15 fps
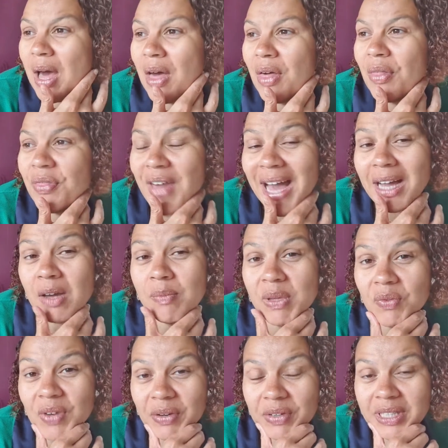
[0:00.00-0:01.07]
that can be
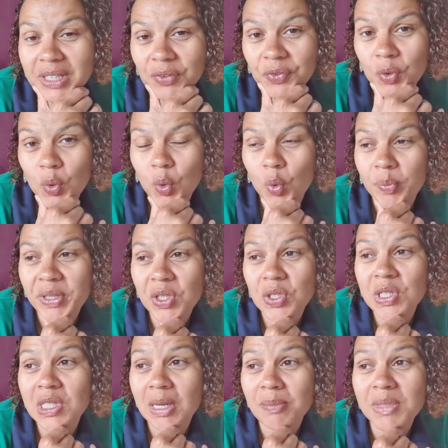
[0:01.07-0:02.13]
very difficult because
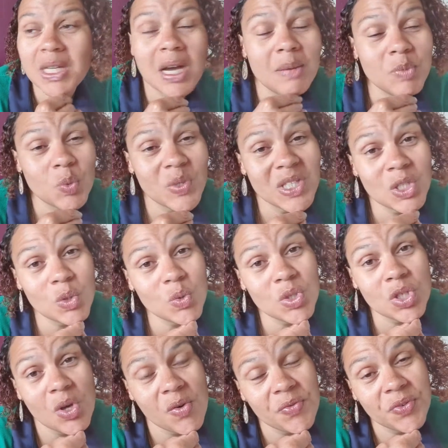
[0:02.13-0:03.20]
sometimes we're too
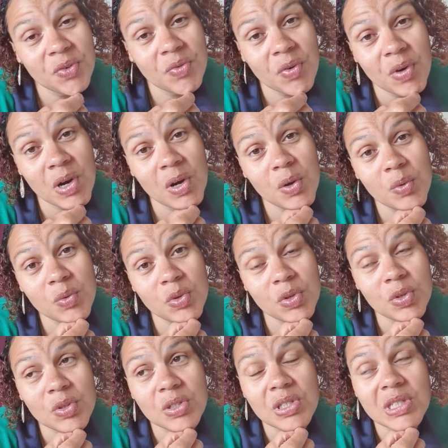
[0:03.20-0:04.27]
soft for our own
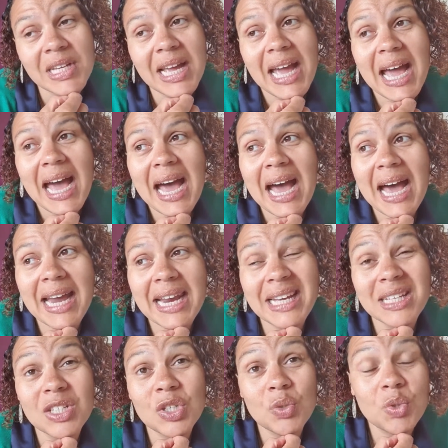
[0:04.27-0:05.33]
good. And
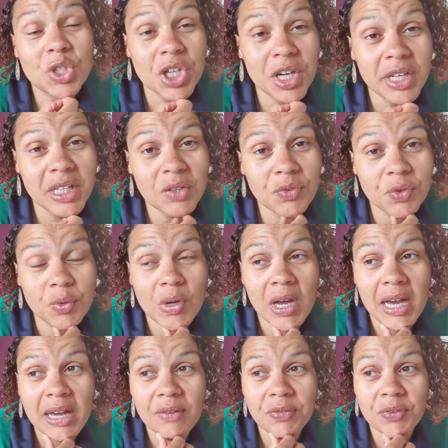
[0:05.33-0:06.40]
as you journey through
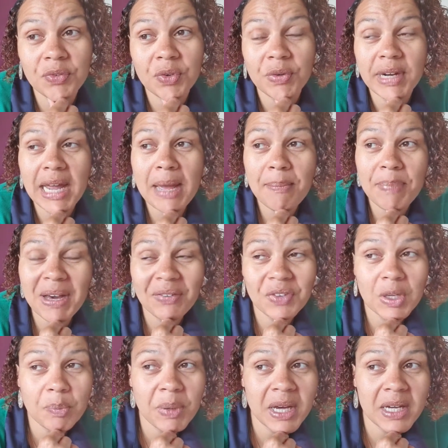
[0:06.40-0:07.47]
life, if you're an
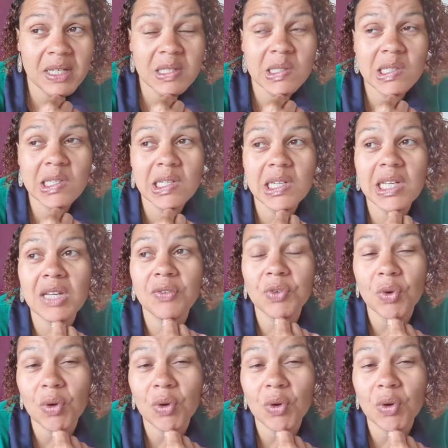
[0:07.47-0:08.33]
empathic person, if you're a